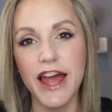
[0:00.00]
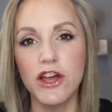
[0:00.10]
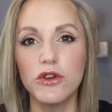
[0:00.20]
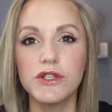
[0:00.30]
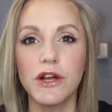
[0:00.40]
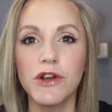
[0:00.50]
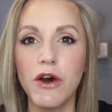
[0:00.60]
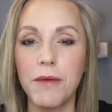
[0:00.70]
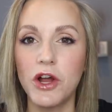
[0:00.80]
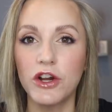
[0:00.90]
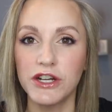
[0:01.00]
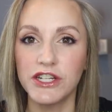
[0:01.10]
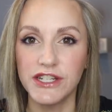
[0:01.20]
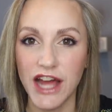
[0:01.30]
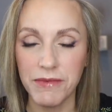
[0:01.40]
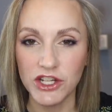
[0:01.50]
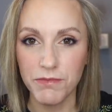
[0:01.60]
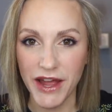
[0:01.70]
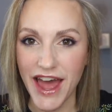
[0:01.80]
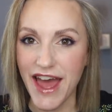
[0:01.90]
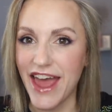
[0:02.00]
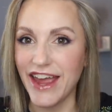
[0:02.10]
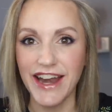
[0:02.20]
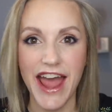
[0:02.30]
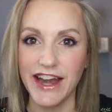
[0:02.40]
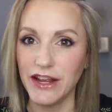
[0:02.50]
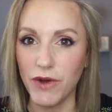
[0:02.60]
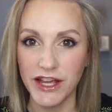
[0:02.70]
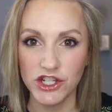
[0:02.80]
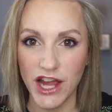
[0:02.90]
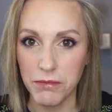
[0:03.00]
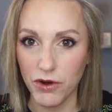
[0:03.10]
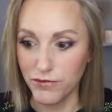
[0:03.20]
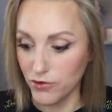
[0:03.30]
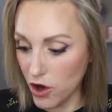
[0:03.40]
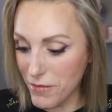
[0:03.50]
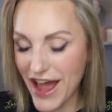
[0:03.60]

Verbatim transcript: I also know I'm not going to damage my hair in any way, shape or form.